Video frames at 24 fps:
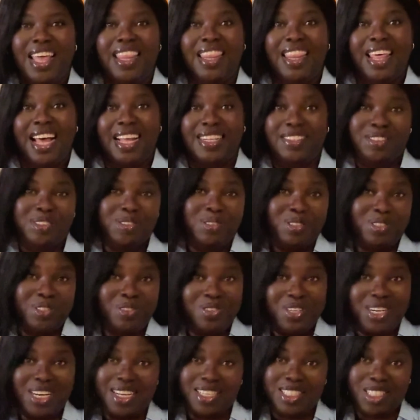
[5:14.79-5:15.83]
That
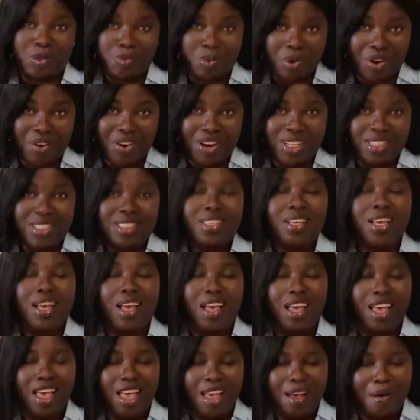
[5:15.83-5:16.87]
tutoring experience
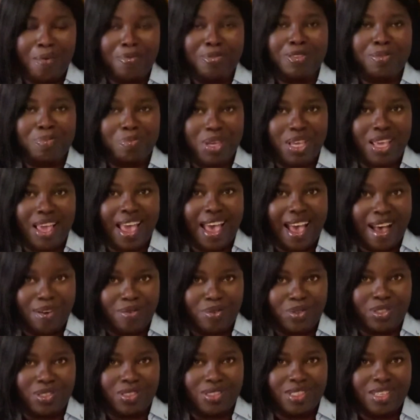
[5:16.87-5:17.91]
helped me
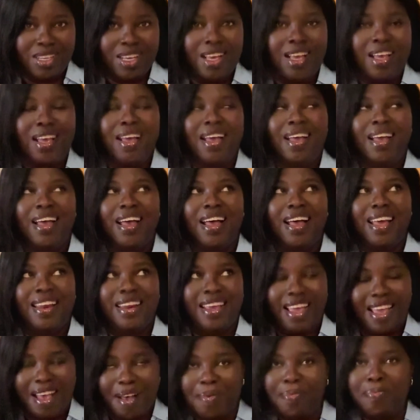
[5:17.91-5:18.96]
out, and
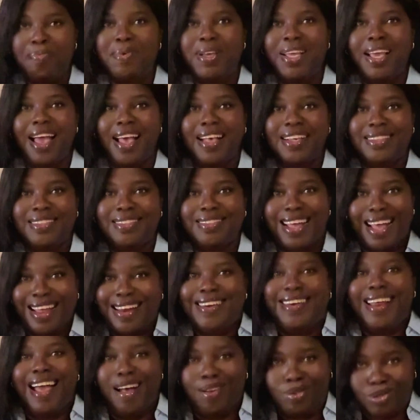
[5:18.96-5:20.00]
it helped me
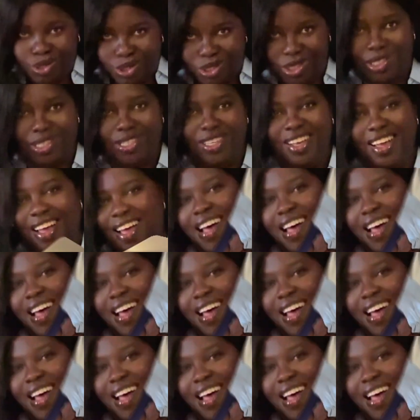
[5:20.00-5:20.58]
stand out.